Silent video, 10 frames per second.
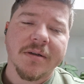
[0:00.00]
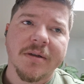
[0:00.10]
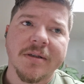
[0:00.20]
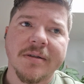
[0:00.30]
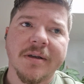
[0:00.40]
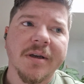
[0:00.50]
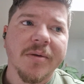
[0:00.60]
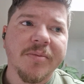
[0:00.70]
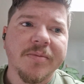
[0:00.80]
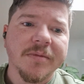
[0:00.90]
let's
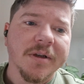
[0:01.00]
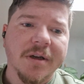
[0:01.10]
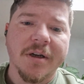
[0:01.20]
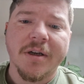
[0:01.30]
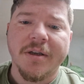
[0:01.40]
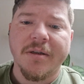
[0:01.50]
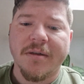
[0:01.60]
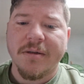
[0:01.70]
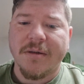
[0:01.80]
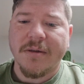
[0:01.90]
say
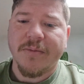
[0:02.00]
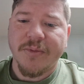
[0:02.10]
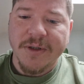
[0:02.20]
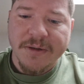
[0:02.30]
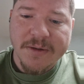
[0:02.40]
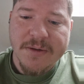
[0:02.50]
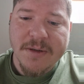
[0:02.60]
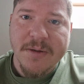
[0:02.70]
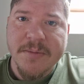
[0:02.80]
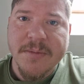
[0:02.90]
I printed
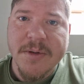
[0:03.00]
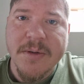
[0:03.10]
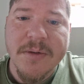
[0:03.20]
some